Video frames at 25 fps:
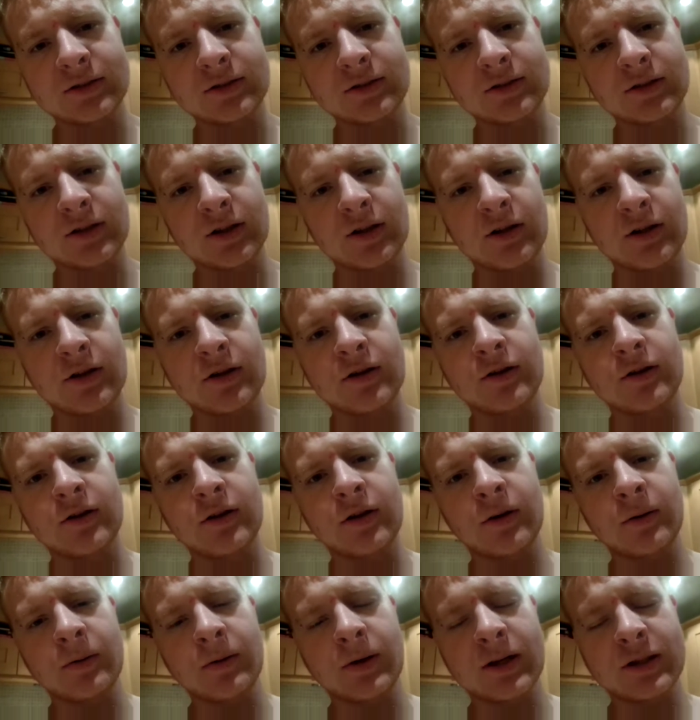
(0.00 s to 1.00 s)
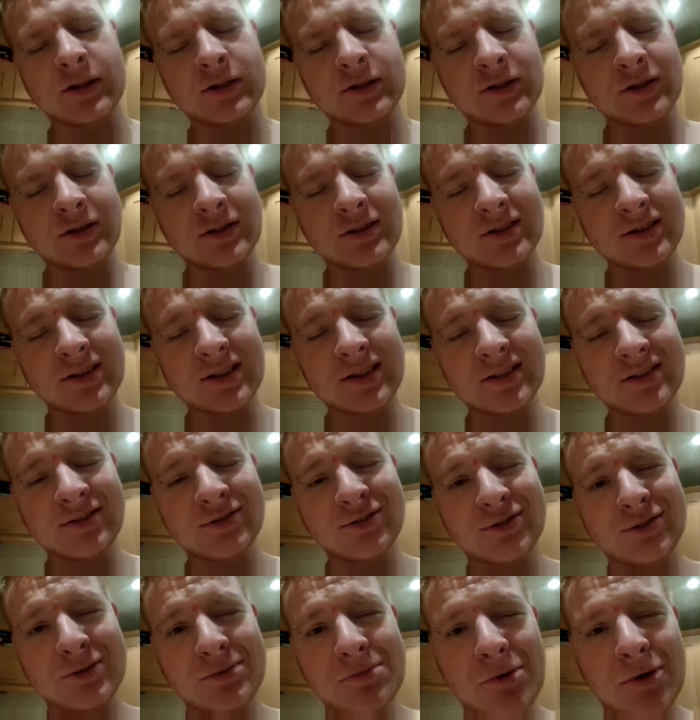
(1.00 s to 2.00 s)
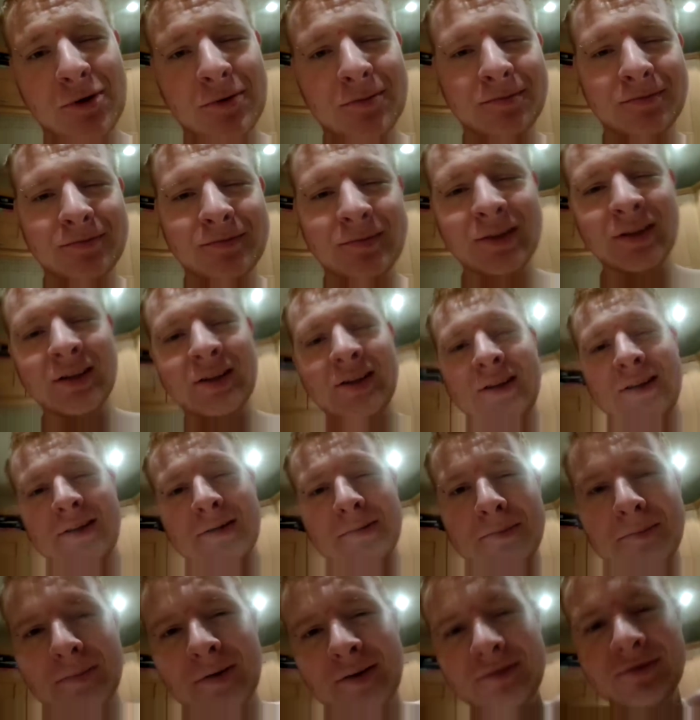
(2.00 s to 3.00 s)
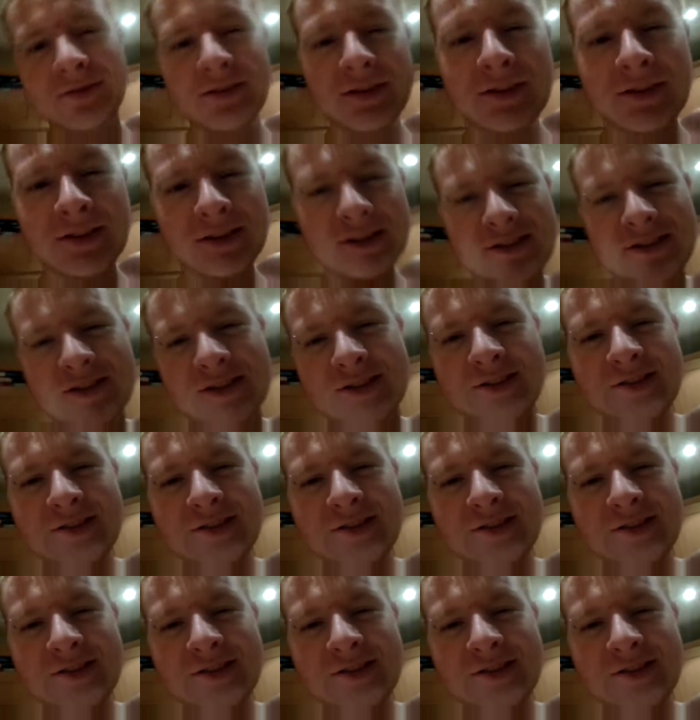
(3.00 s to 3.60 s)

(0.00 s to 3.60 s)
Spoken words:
so I'll catch you guys again tomorrow. Bye for now, guys.